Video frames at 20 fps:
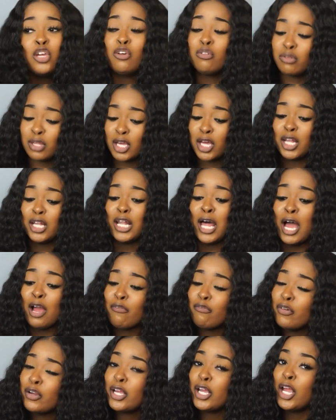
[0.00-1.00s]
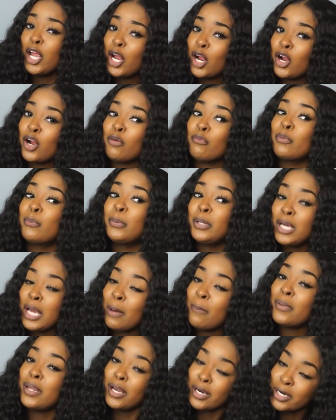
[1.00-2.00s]
You think a lot of freaking hair will be
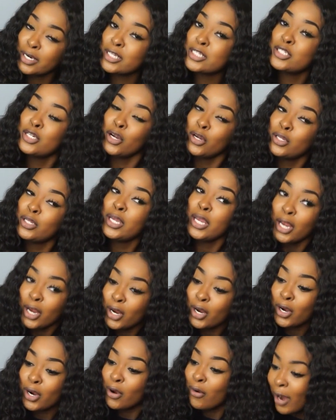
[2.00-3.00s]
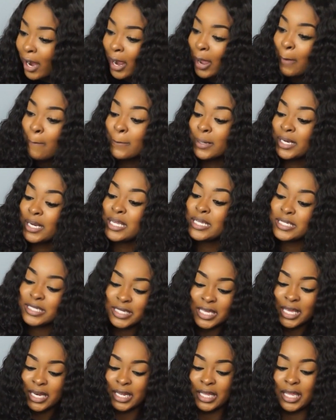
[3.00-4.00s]
coming out of this curly hair, okay? But it
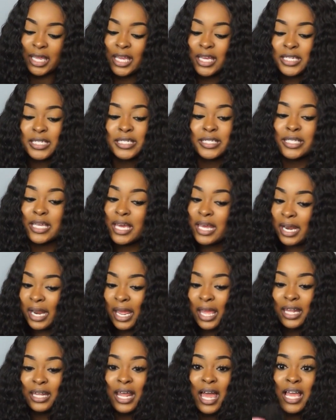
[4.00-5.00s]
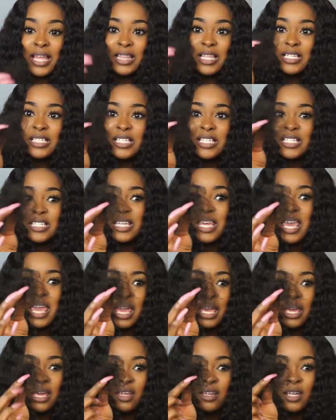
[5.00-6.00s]
didn't. Like, this is
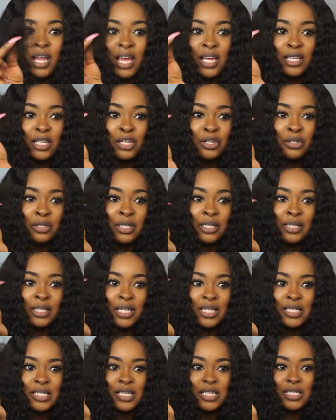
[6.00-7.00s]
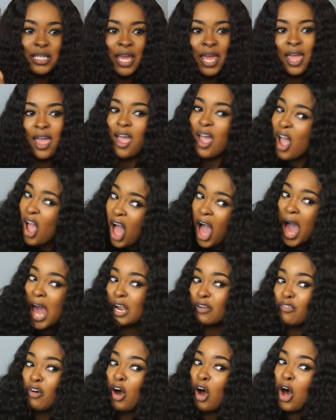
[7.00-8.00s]
it. Like, literally, this is it.
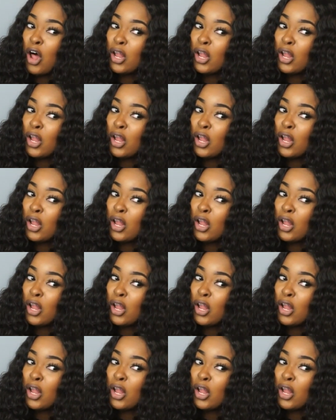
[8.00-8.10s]
Out of